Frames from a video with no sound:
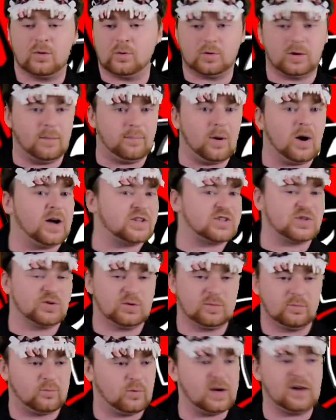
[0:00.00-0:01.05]
or a boss
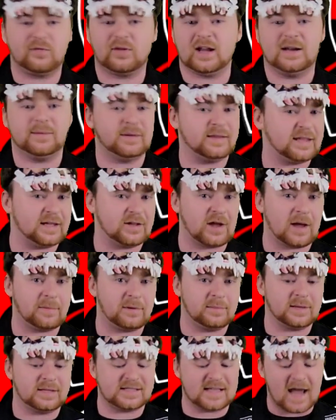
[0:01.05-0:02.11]
or whatever enemy that you
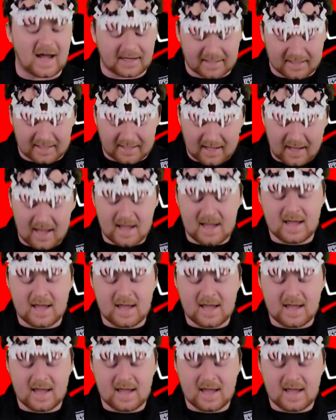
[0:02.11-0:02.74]
happen to be attacking,